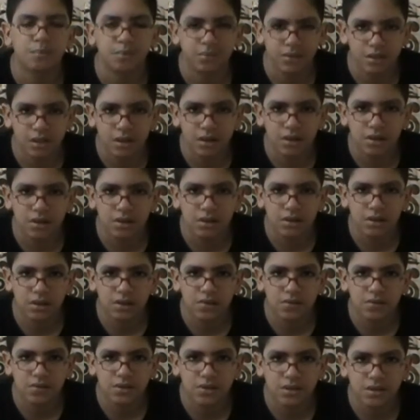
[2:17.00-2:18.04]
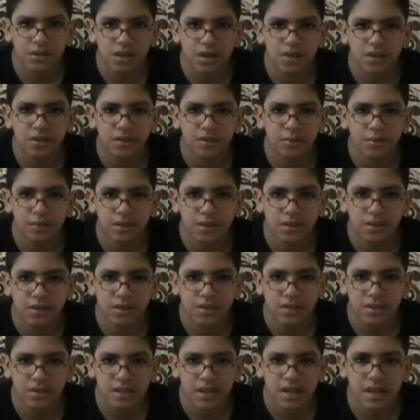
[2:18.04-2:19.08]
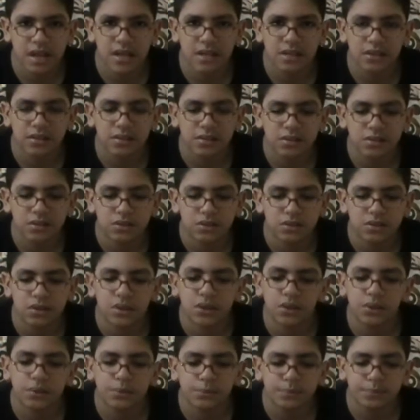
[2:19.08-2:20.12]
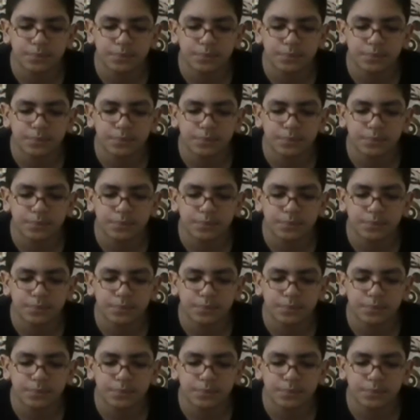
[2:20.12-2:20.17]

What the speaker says: the girl loves nothing but this cat. So